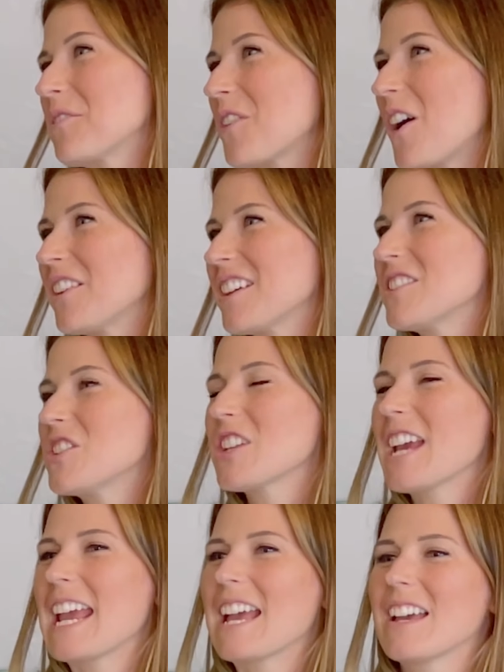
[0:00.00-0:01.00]
of college.
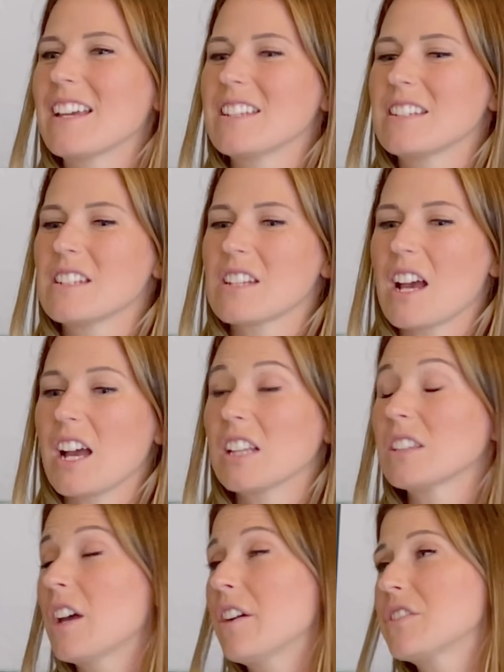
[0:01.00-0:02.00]
Okay. And I
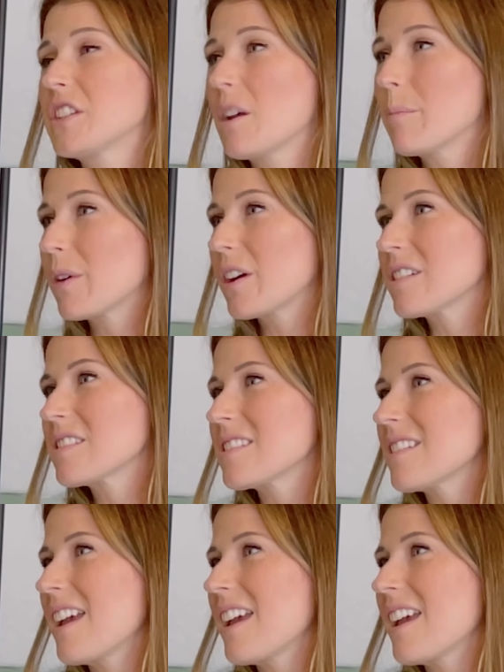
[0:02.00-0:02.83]
loved numbers